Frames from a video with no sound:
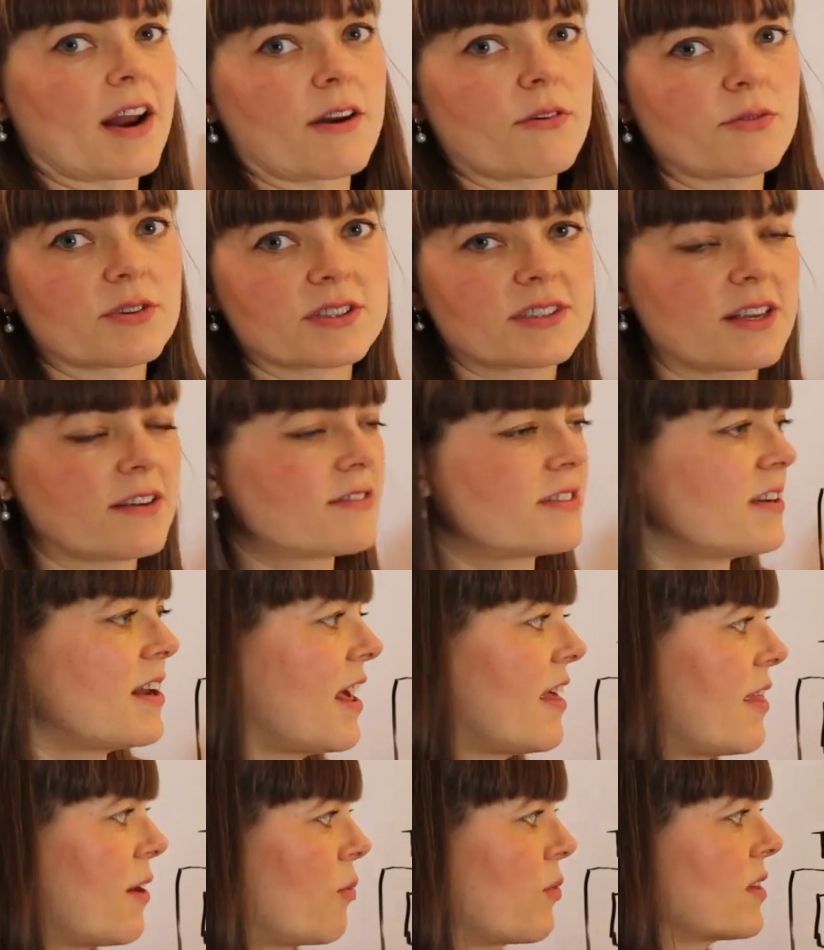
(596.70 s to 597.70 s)
that I'd receive
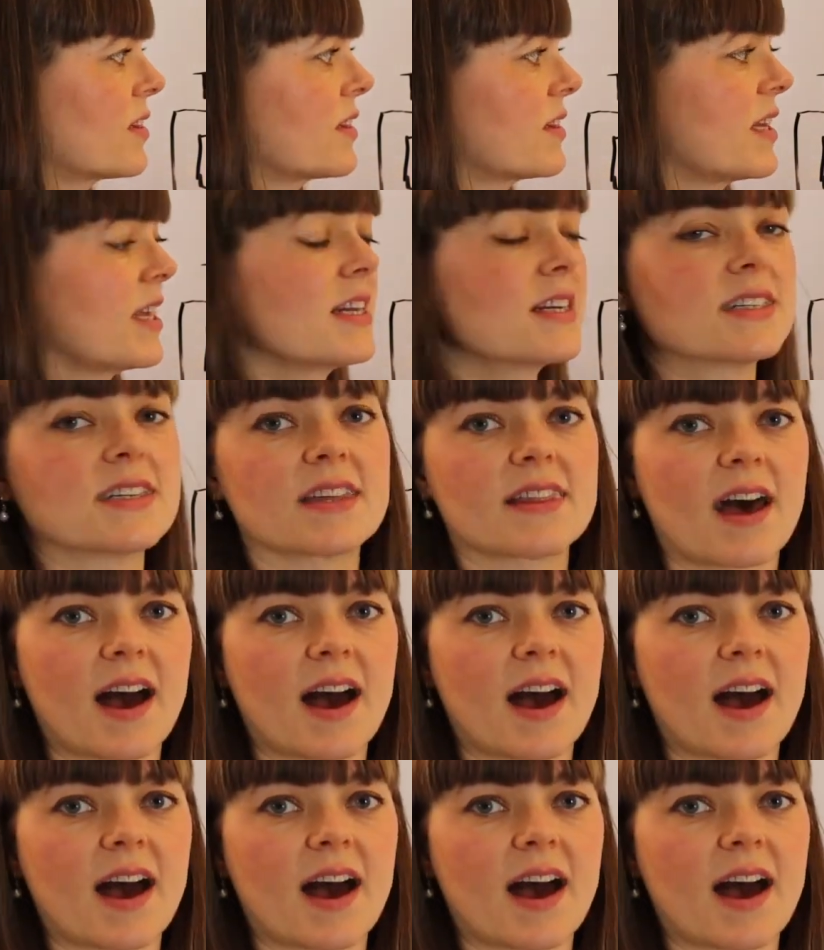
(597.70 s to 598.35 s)
today that would lead to